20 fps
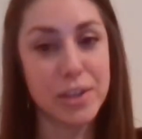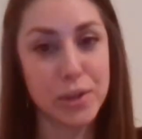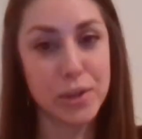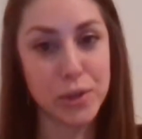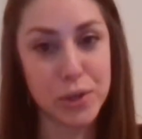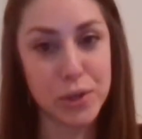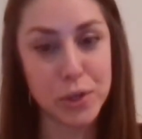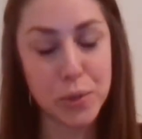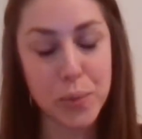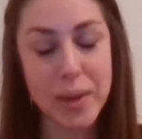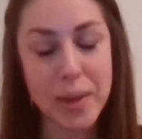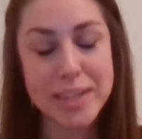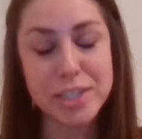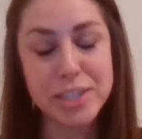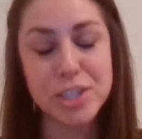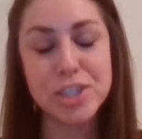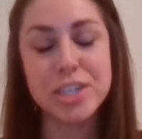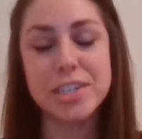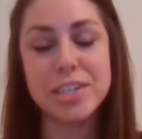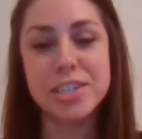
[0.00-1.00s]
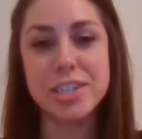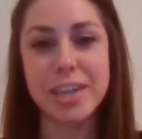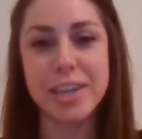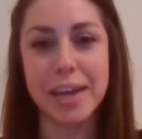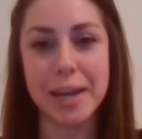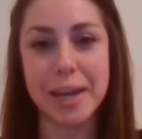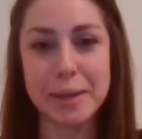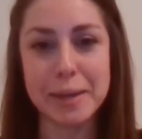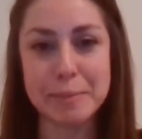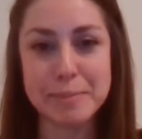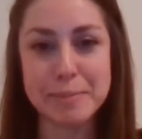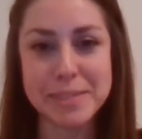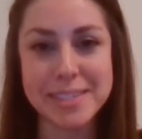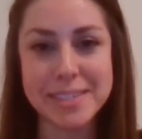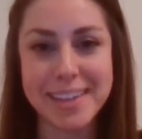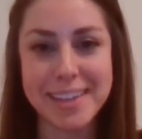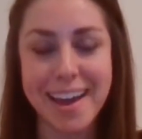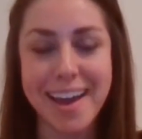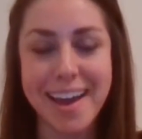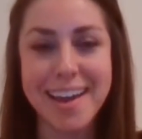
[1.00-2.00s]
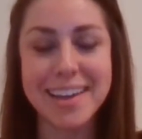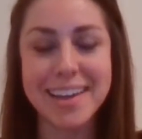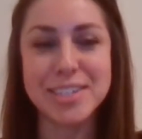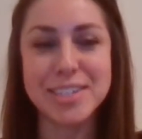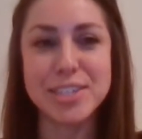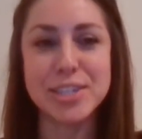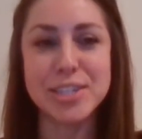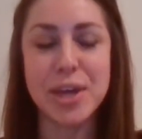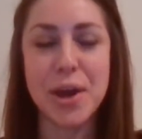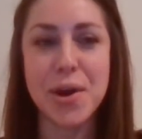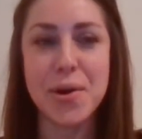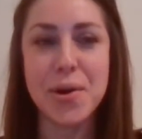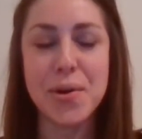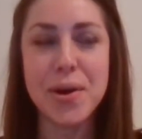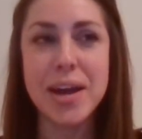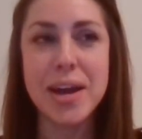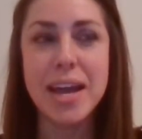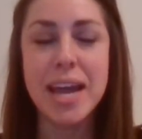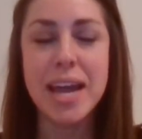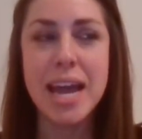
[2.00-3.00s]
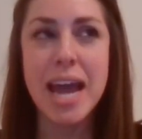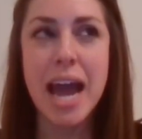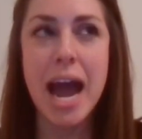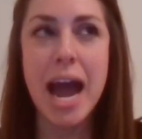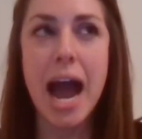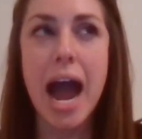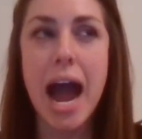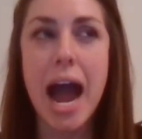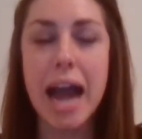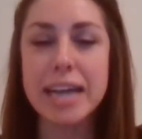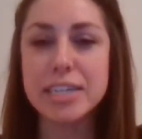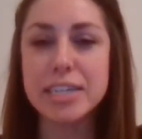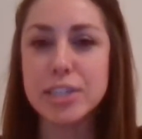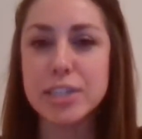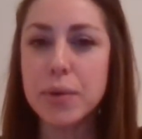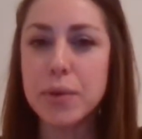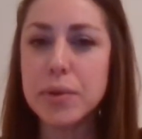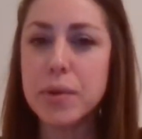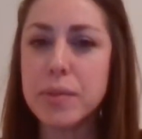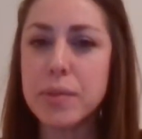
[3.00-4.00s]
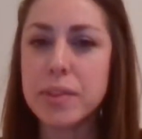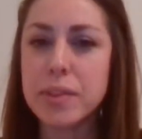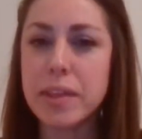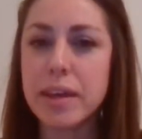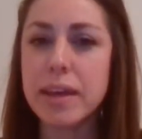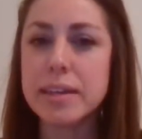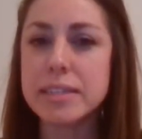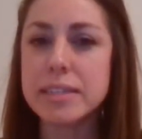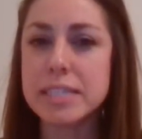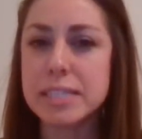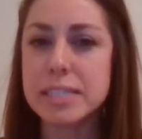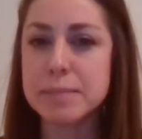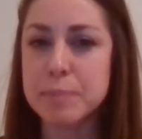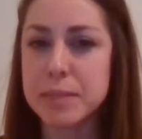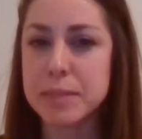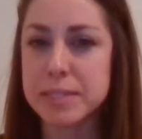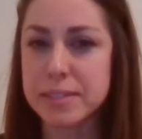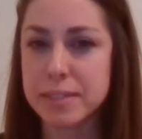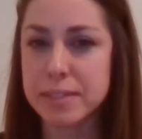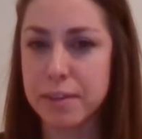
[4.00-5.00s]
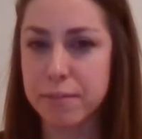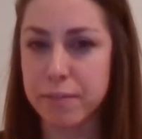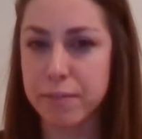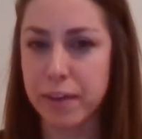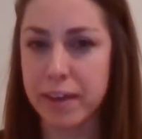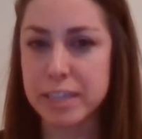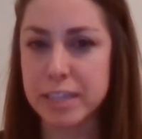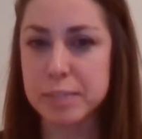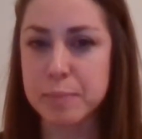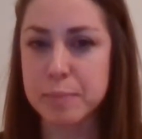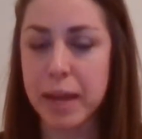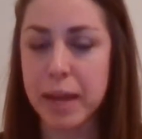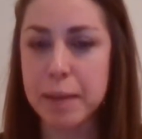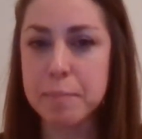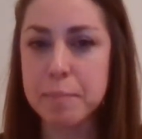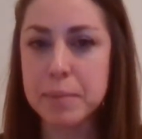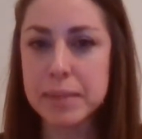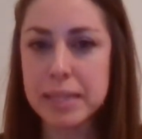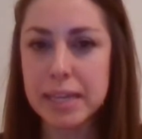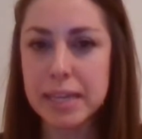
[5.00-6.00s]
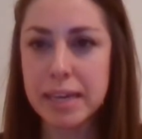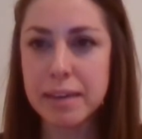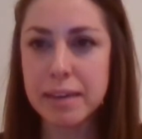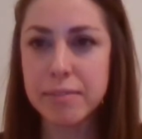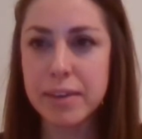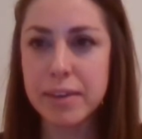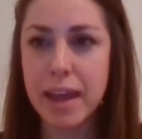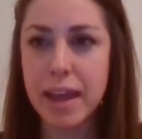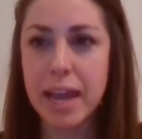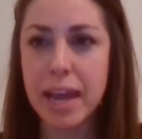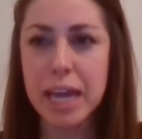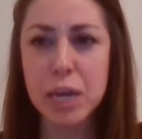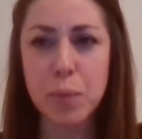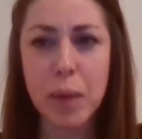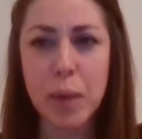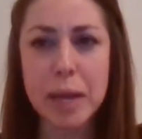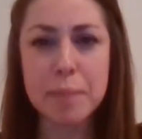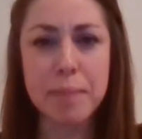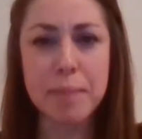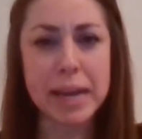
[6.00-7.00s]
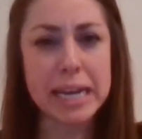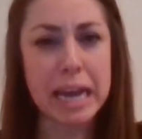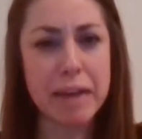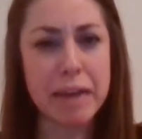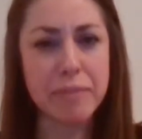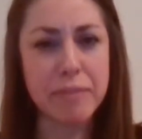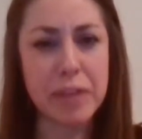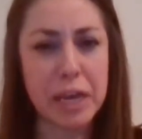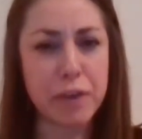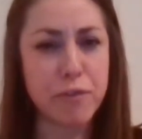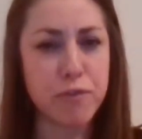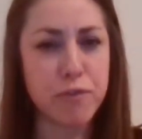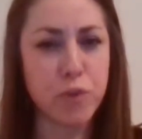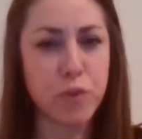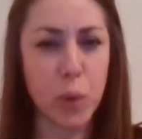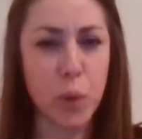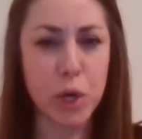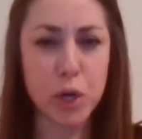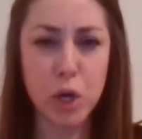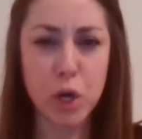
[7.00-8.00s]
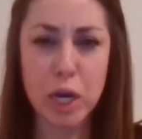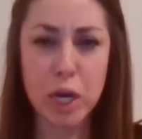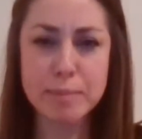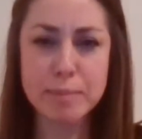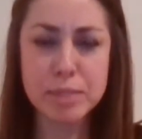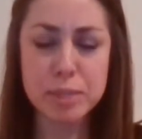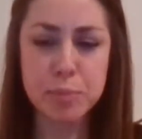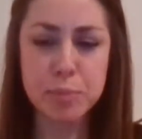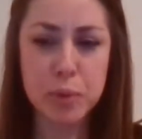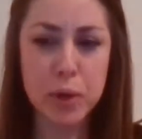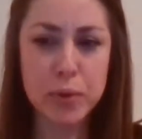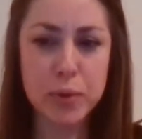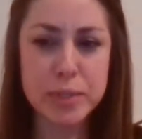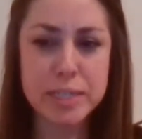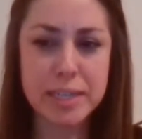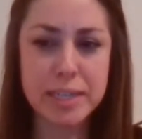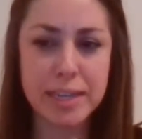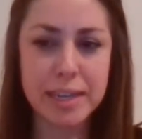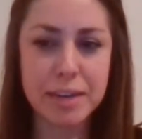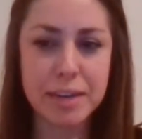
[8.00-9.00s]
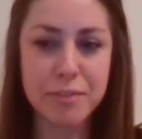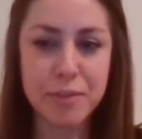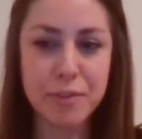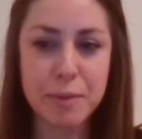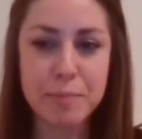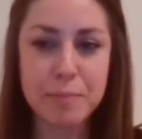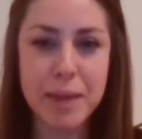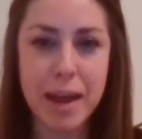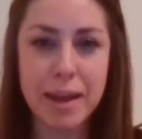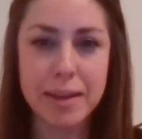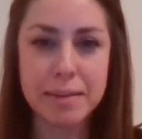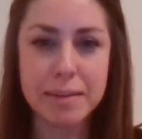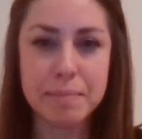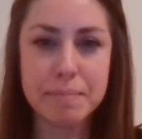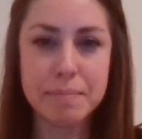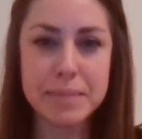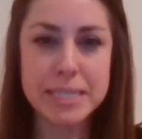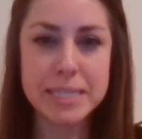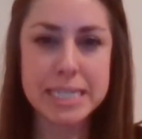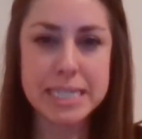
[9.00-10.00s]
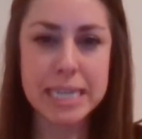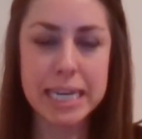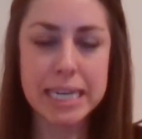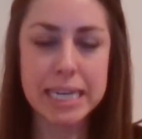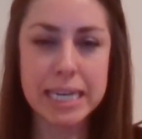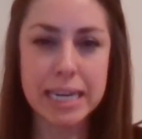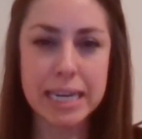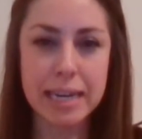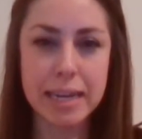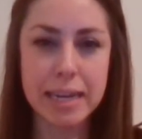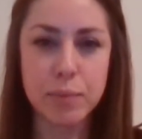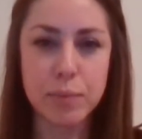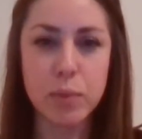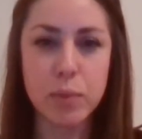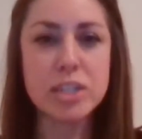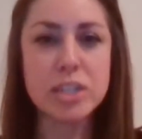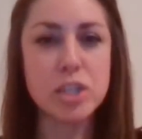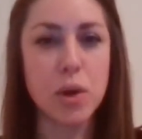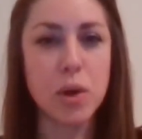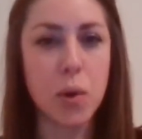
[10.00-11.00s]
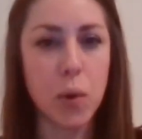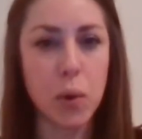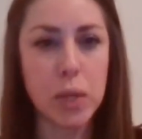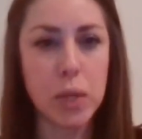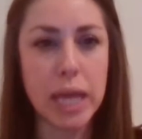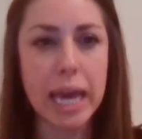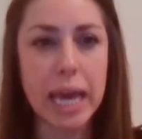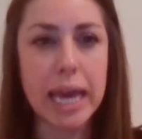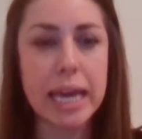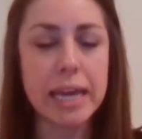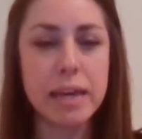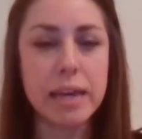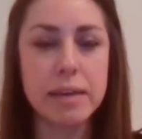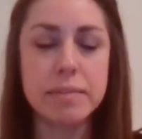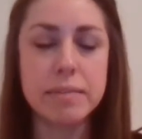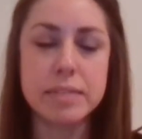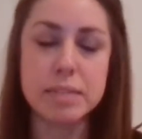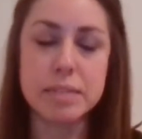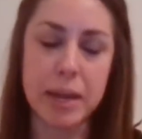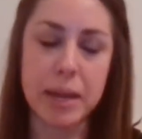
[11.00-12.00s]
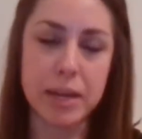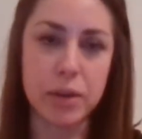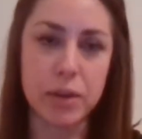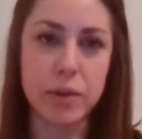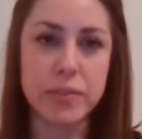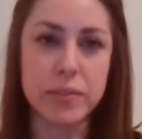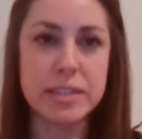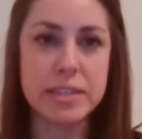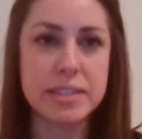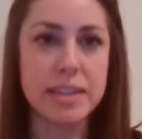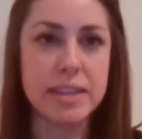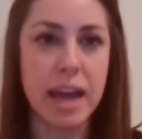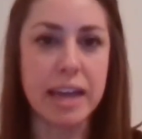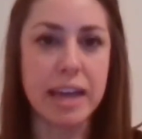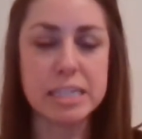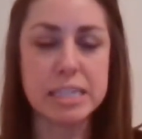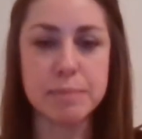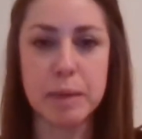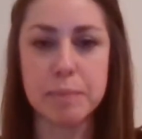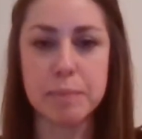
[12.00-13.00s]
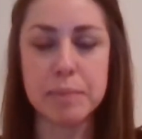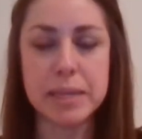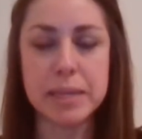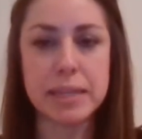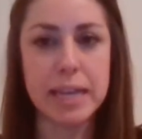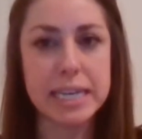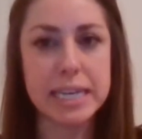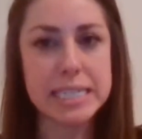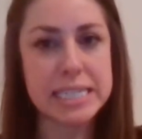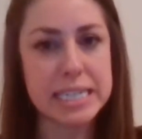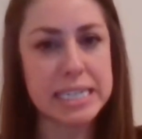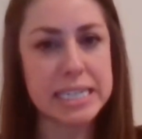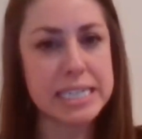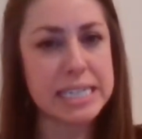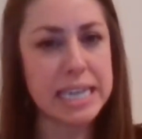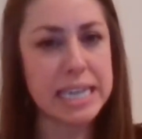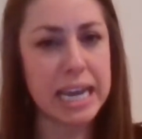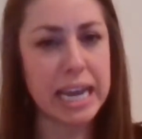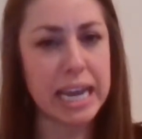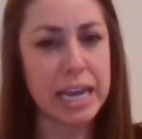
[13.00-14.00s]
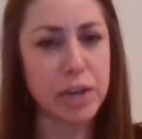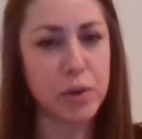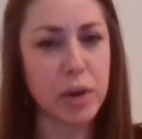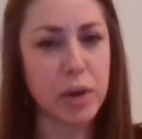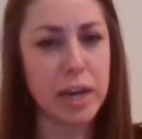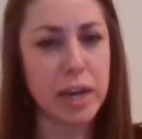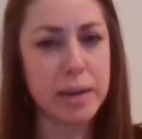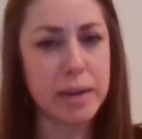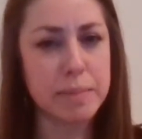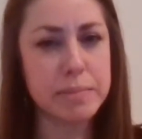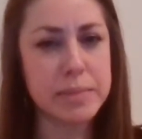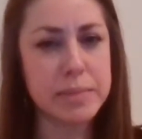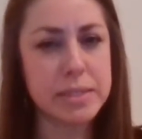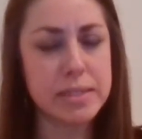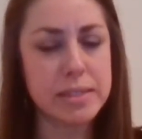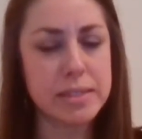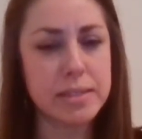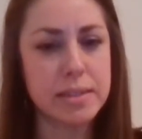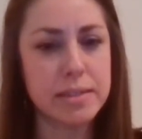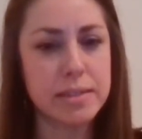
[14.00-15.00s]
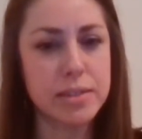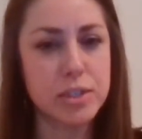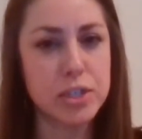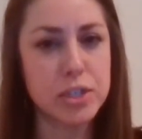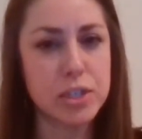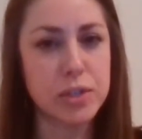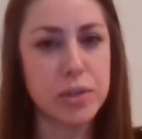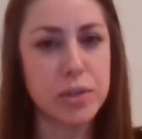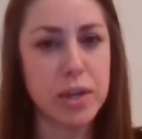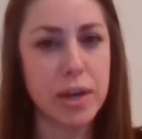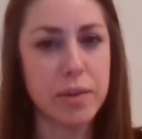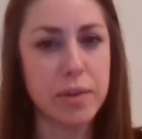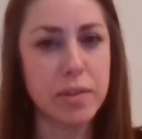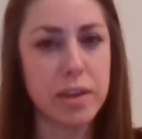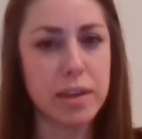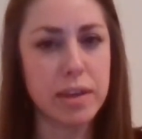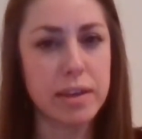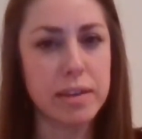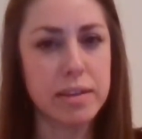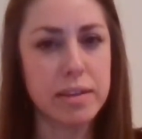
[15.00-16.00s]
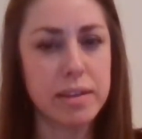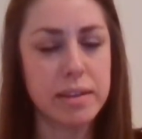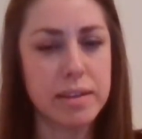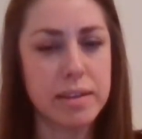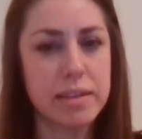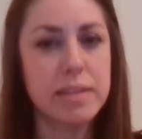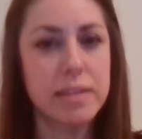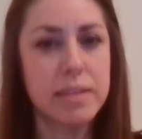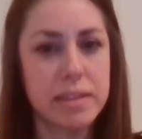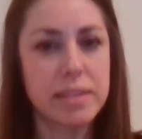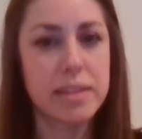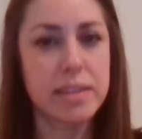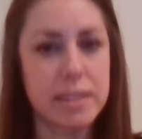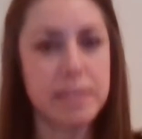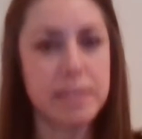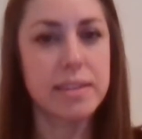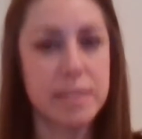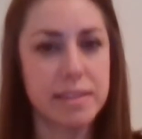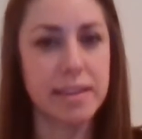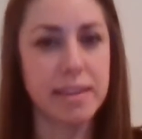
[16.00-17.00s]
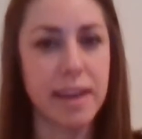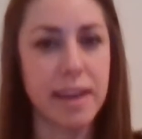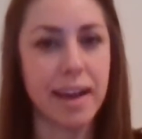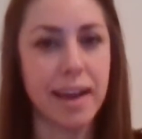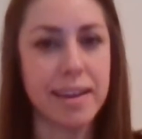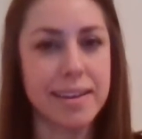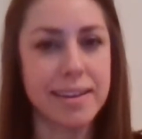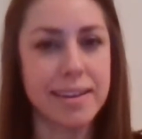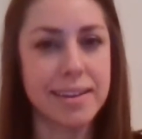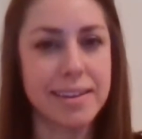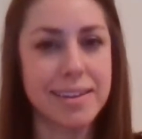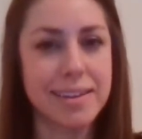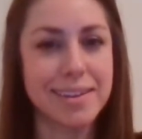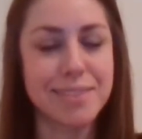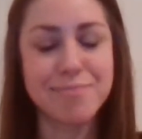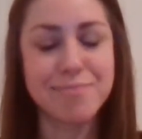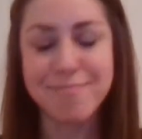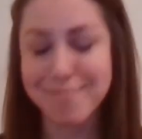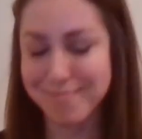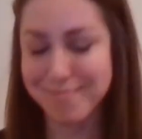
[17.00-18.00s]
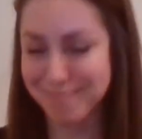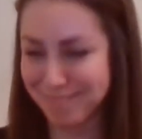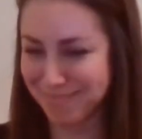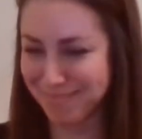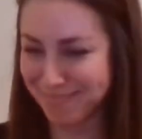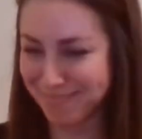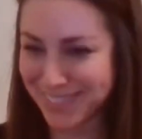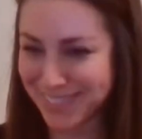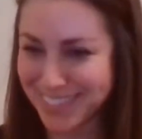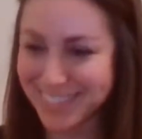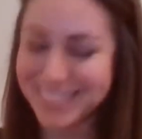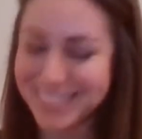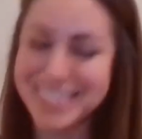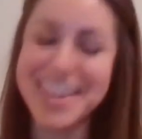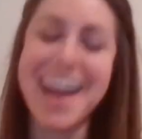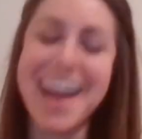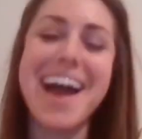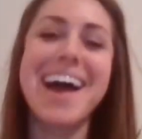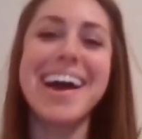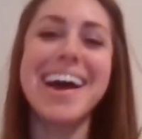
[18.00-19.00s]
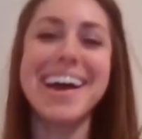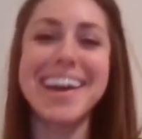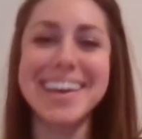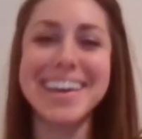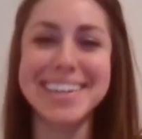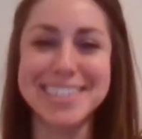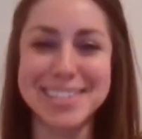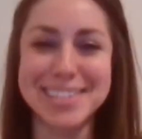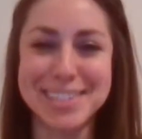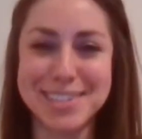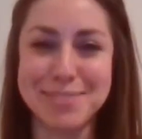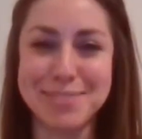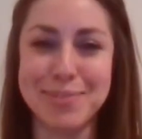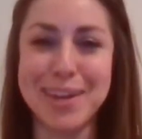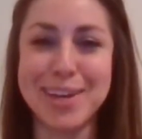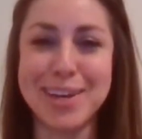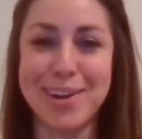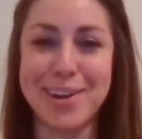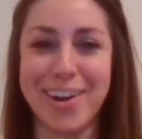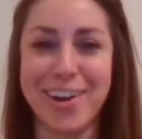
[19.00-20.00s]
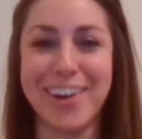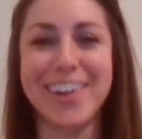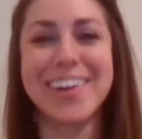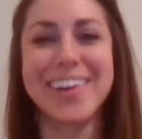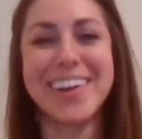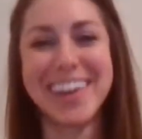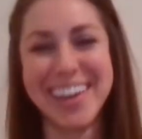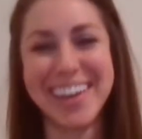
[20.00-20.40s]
Good question, James. Yeah, so I don't know the specifics, but I believe an egg white might have like four grams of protein, if I'm not mistaken, whereas a whole egg, depending on the size, might be like six to eight grams. Do you know yes. this? Nailed yeah. it on the head, Leah. Excellent yes. points sure. for you.